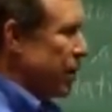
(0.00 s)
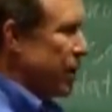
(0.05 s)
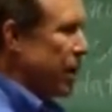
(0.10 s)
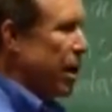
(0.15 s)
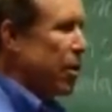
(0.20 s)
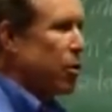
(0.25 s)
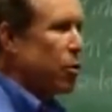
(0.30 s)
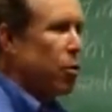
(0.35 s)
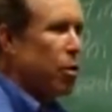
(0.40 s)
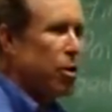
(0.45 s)
In
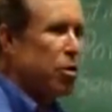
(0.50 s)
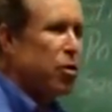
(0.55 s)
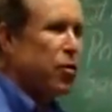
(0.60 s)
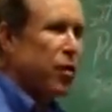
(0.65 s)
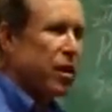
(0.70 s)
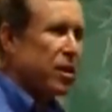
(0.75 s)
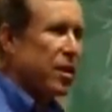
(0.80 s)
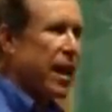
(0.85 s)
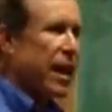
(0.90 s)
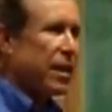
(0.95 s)
other words, if
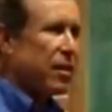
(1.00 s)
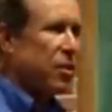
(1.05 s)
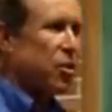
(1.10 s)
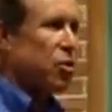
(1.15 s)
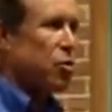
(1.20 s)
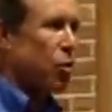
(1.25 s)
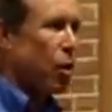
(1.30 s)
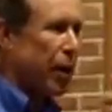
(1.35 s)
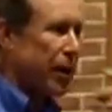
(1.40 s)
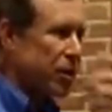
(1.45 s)
you take this
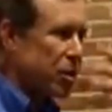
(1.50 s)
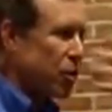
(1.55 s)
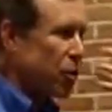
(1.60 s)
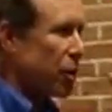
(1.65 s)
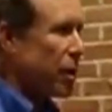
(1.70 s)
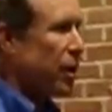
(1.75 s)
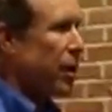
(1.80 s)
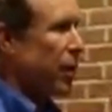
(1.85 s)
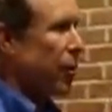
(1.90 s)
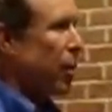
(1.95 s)
drug, it's
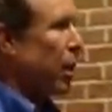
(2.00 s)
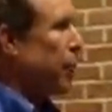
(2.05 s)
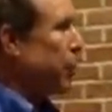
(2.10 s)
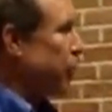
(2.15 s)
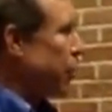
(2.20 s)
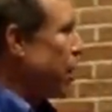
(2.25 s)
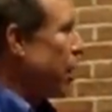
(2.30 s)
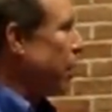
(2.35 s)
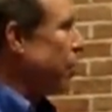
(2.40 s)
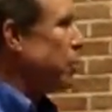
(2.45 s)
going to clear up
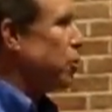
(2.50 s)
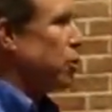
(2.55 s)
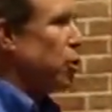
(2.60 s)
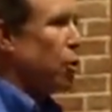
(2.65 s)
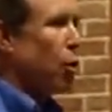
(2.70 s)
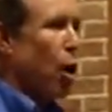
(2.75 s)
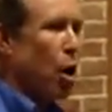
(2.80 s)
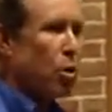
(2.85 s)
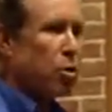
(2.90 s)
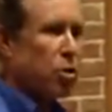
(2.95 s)
your nose.
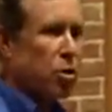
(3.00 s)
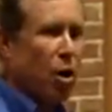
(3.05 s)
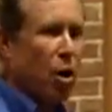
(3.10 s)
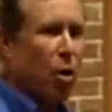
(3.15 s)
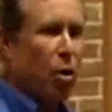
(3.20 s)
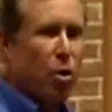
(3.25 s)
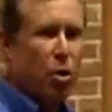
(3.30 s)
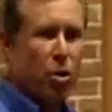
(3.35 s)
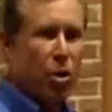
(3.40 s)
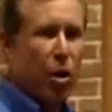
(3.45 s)
You
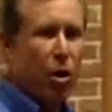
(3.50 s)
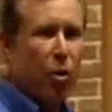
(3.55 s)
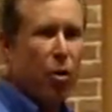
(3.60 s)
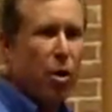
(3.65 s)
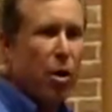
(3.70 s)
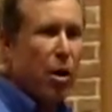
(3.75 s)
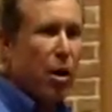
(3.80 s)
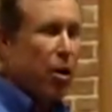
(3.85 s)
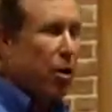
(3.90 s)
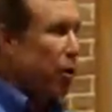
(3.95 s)
also,
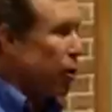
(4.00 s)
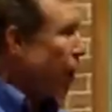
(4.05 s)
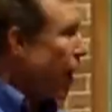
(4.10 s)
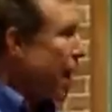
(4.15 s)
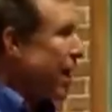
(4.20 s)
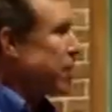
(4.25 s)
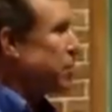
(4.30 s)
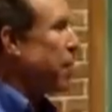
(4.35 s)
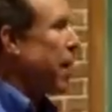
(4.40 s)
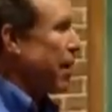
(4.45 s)
your
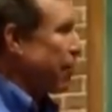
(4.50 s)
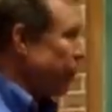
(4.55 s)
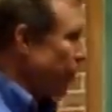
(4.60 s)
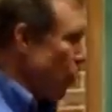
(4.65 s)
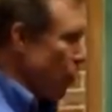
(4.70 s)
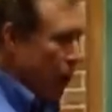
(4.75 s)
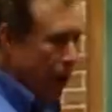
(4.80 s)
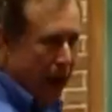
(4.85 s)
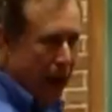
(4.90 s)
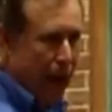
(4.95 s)
eyes might
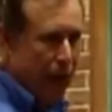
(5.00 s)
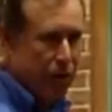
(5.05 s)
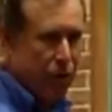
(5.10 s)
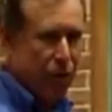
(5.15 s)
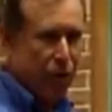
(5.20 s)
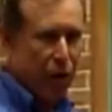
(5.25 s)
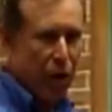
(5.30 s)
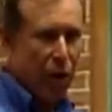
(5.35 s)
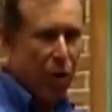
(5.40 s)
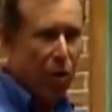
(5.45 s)
fall out,
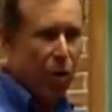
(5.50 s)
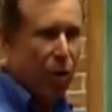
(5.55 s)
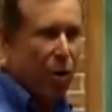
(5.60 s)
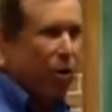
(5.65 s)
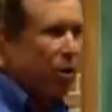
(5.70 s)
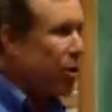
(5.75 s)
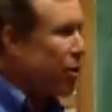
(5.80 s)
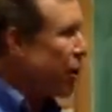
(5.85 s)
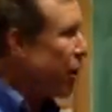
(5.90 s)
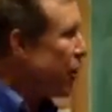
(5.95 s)

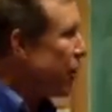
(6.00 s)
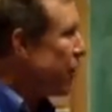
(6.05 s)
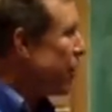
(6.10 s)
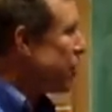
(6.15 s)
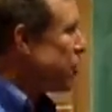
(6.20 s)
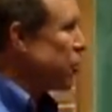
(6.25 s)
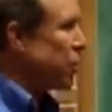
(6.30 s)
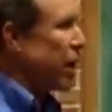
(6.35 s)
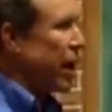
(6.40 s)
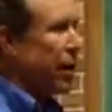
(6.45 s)
or,
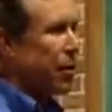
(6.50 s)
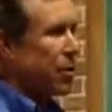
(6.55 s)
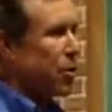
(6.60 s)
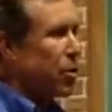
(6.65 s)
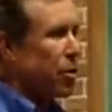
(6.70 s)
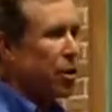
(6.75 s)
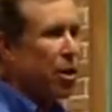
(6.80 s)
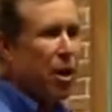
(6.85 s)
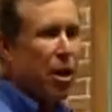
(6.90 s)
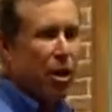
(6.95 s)
that you can't,
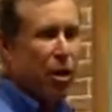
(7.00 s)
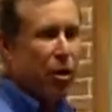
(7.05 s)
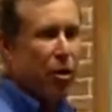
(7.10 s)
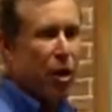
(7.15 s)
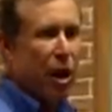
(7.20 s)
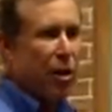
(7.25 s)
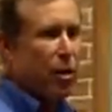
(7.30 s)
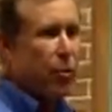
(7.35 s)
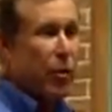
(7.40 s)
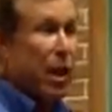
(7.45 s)
you're
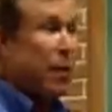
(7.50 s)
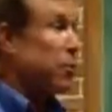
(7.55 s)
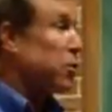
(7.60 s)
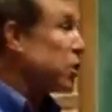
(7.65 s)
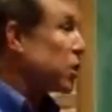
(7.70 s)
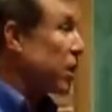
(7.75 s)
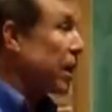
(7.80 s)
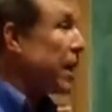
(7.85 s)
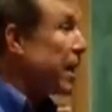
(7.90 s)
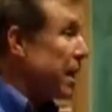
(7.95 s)
not going to be able
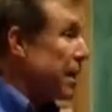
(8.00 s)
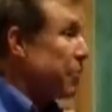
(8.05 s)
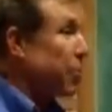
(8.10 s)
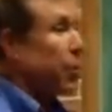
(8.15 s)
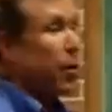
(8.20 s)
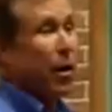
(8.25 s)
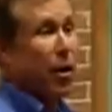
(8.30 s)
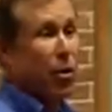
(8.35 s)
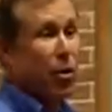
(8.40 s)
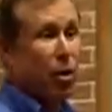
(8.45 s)
to sleep.
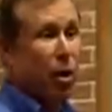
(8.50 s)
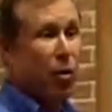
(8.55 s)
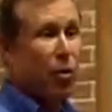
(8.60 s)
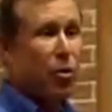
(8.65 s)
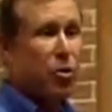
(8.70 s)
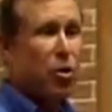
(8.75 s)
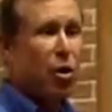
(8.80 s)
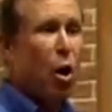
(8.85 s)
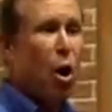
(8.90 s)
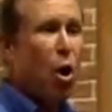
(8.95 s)

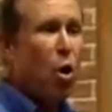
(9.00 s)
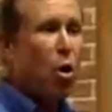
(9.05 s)
There's all